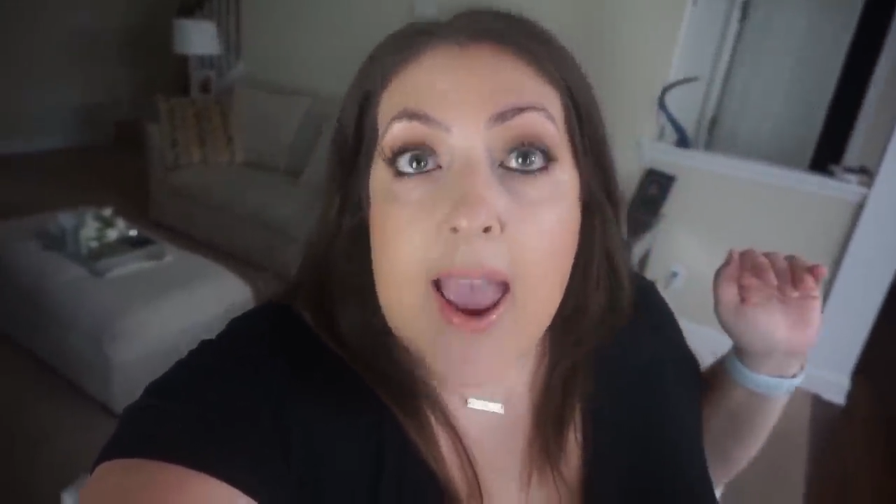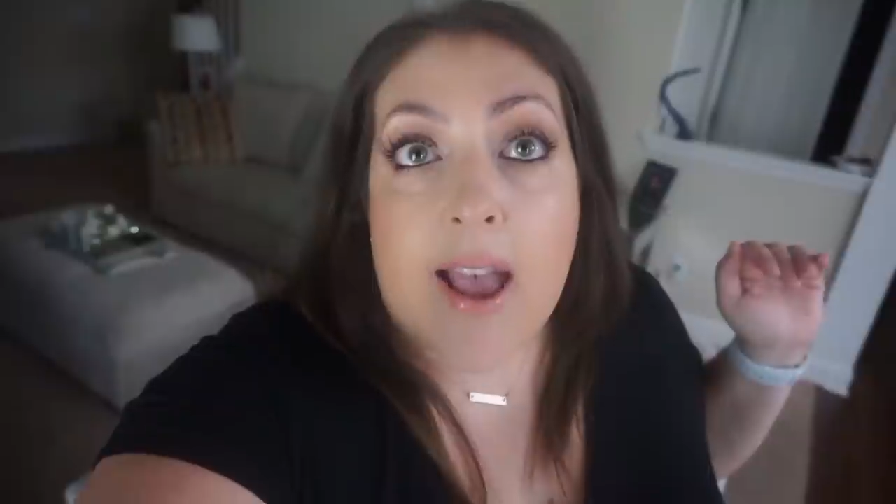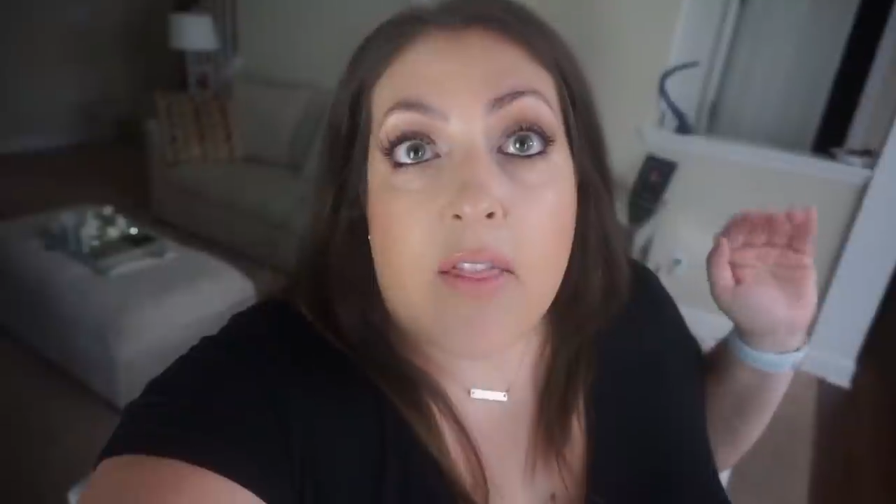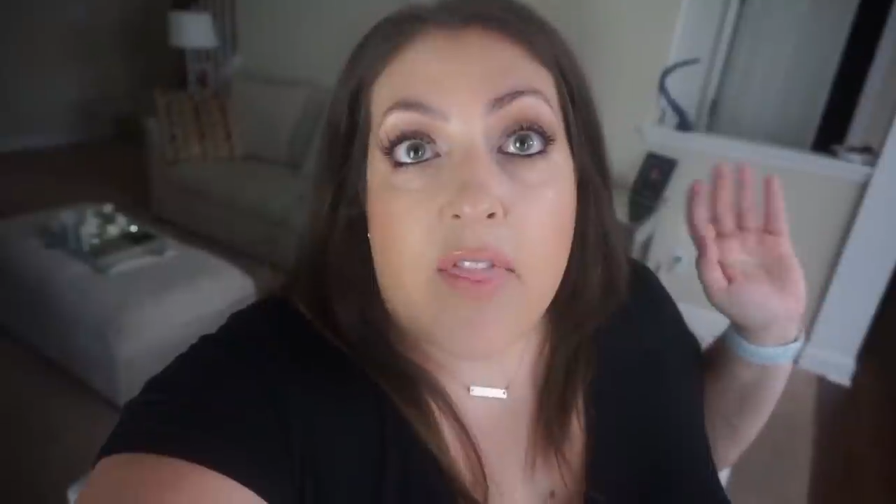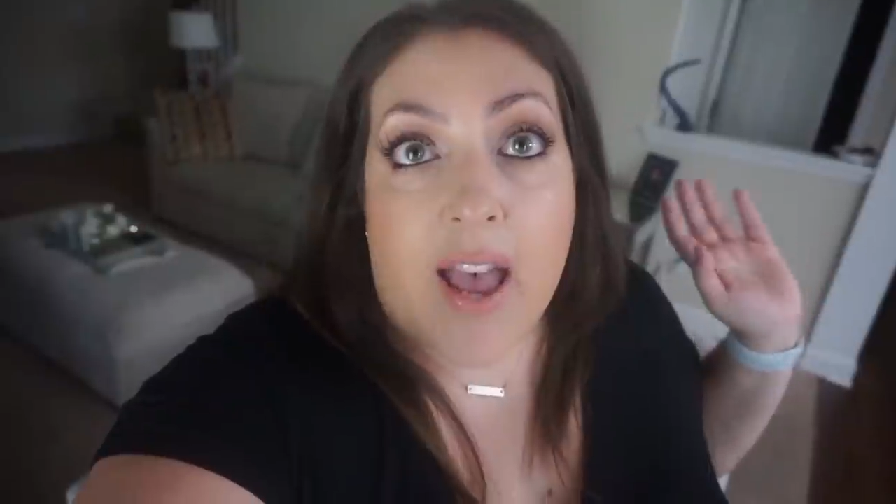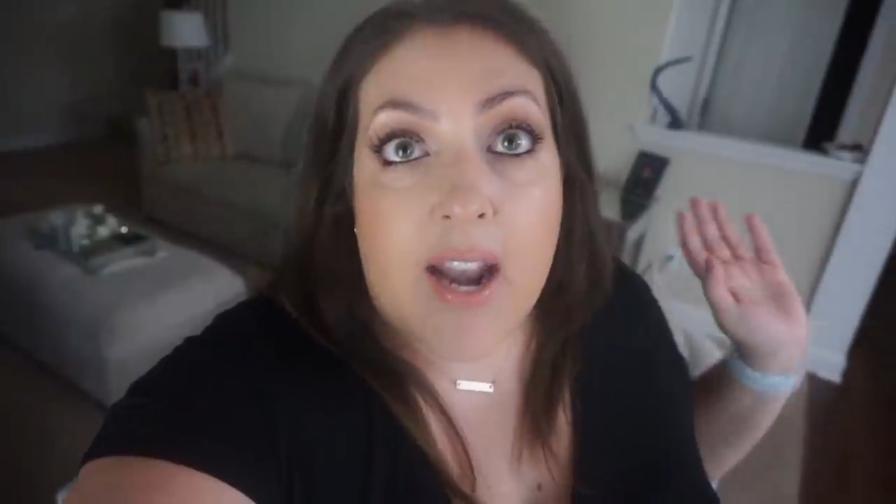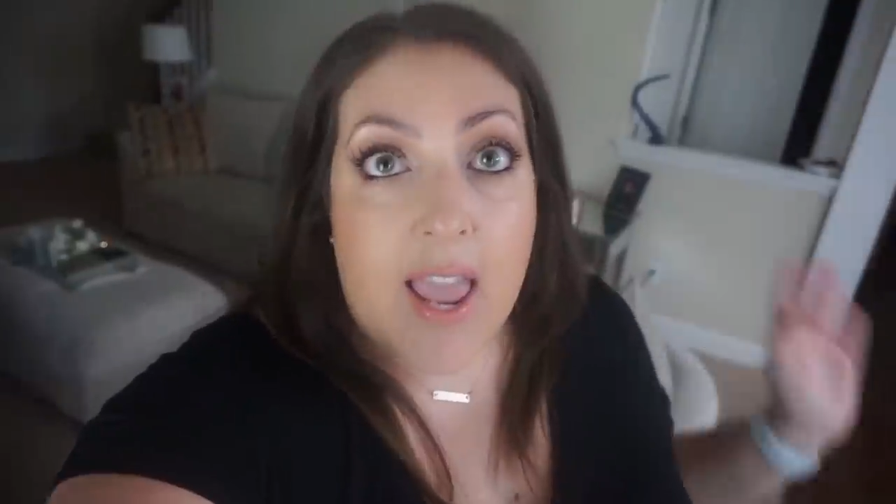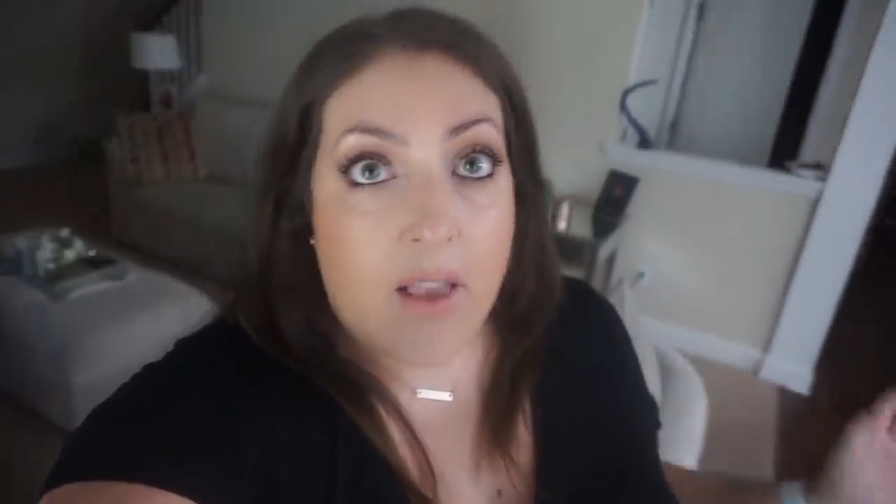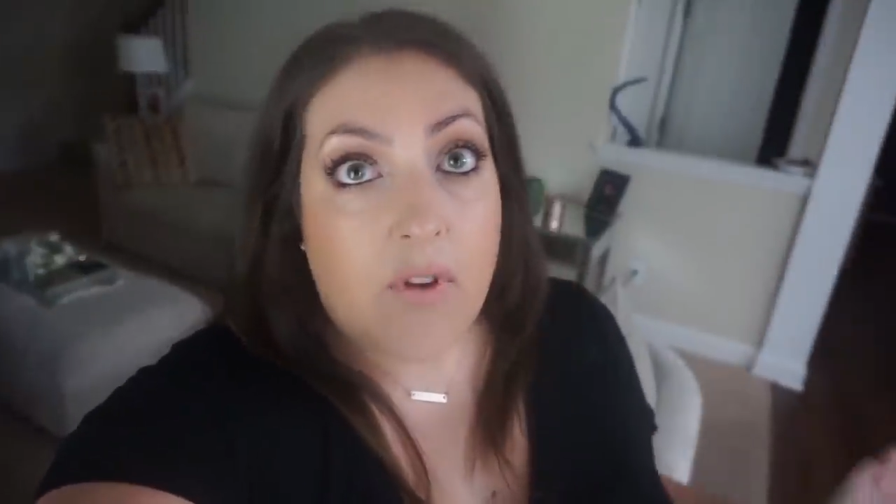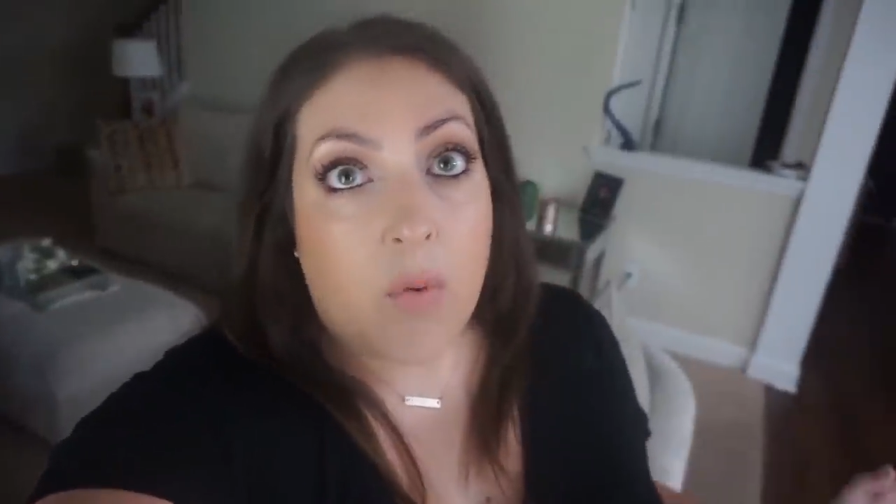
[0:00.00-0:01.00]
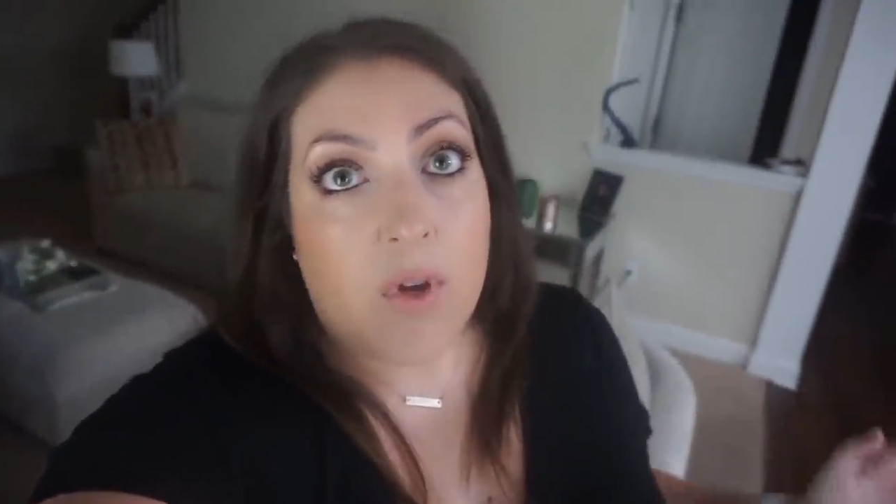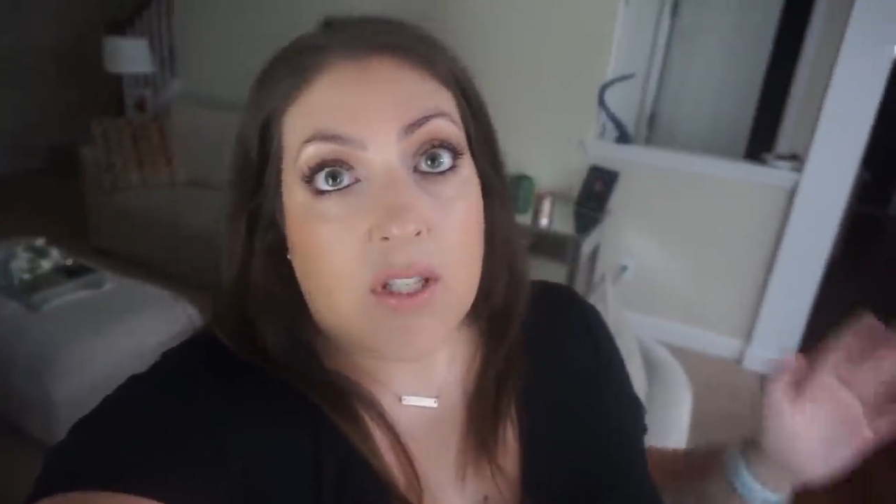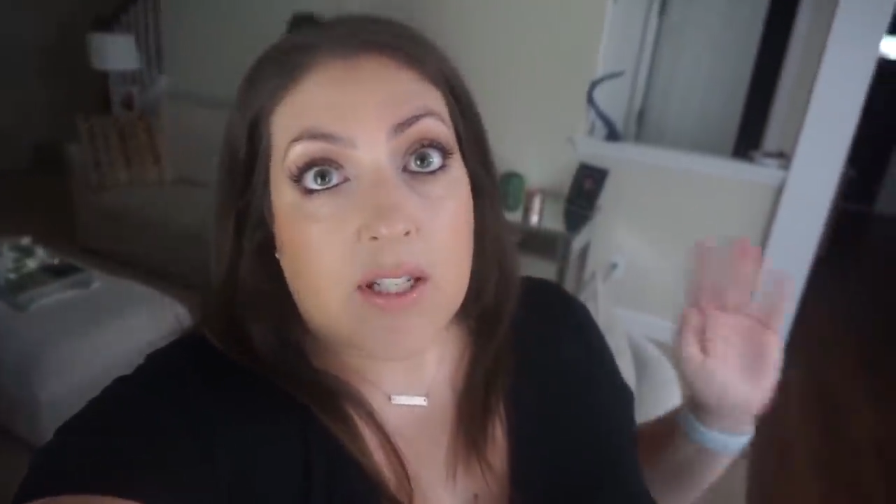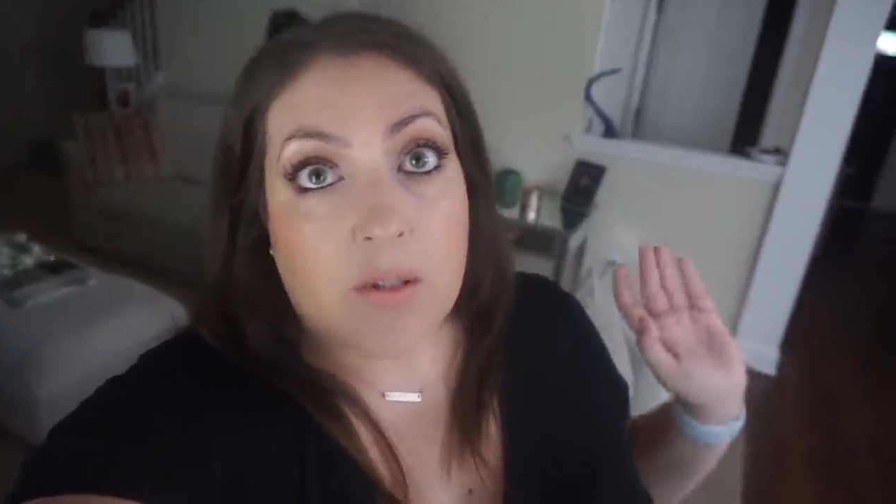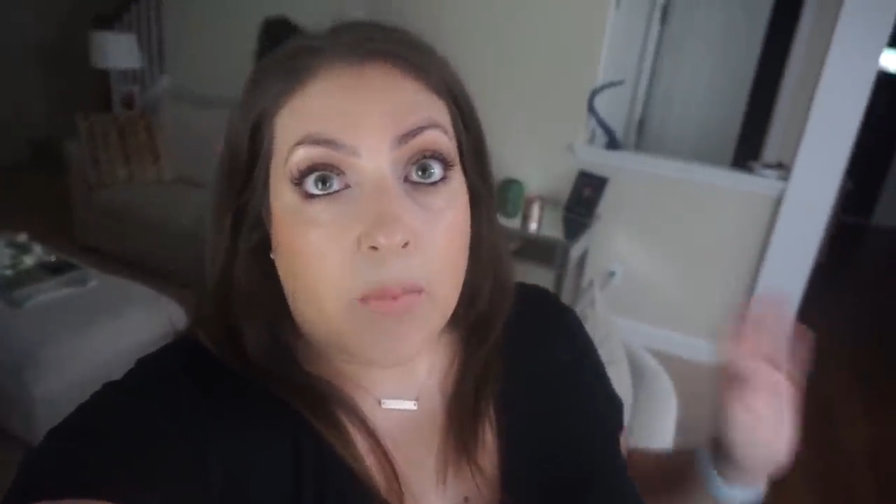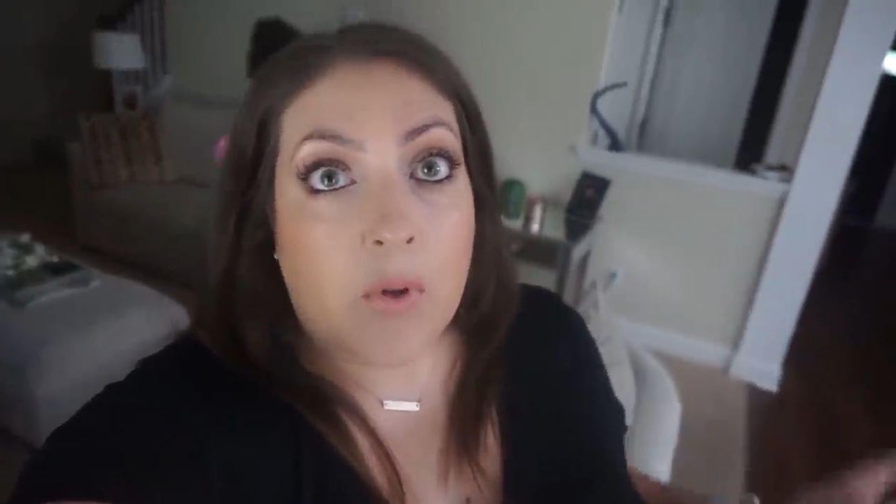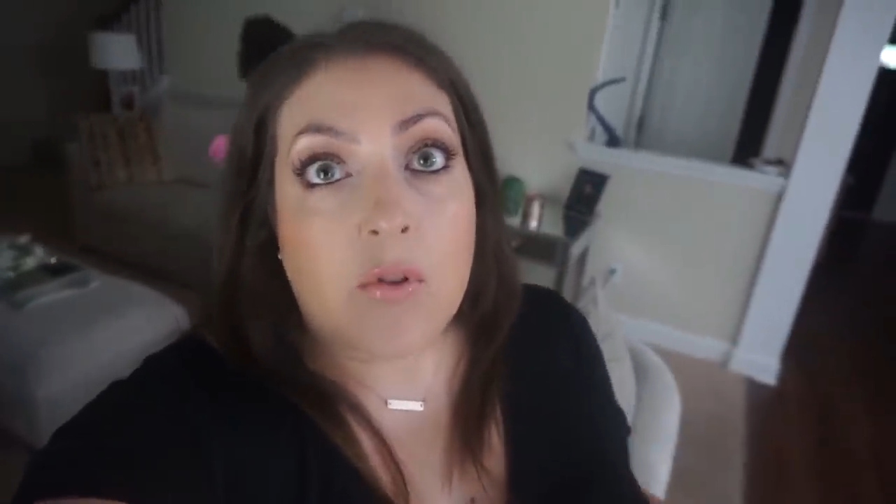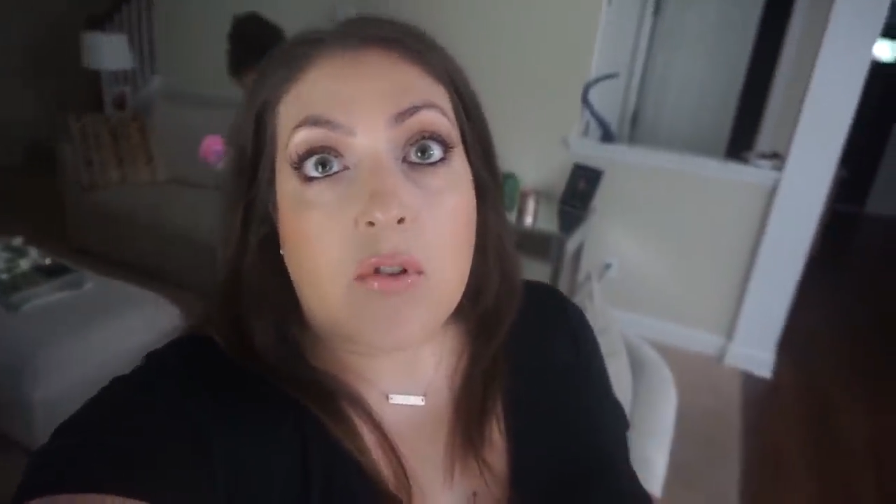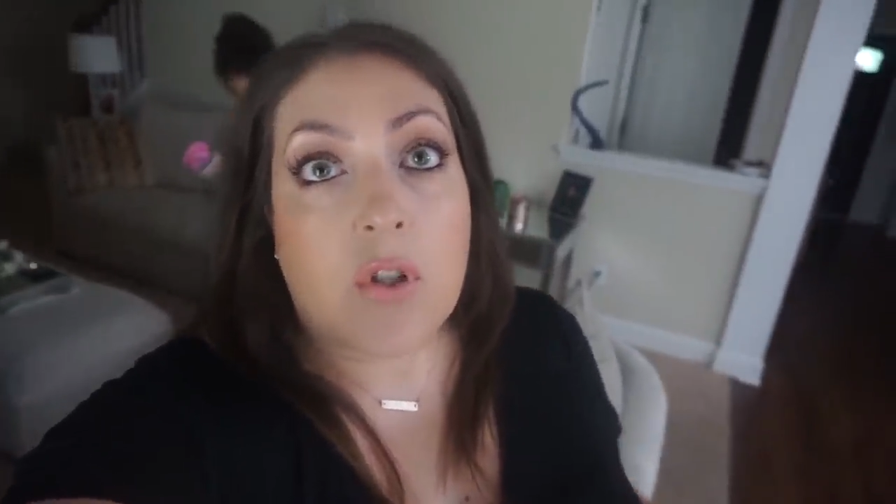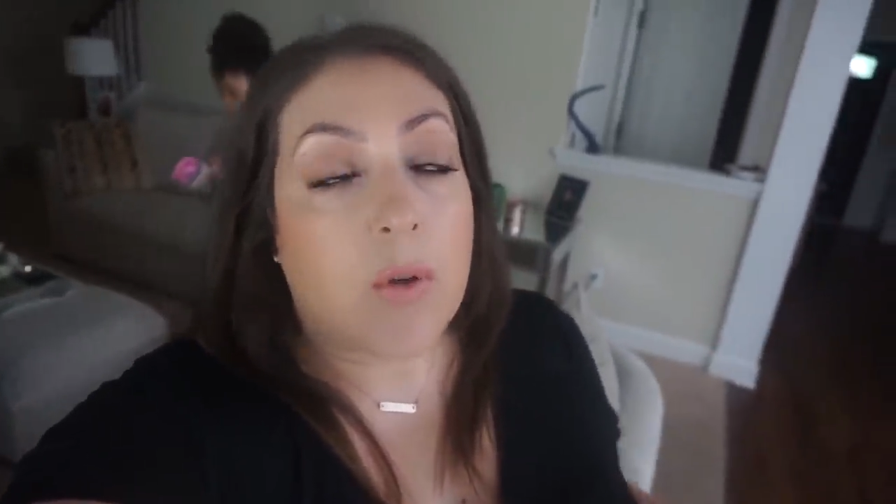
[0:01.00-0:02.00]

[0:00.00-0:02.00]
and that Ava was exposed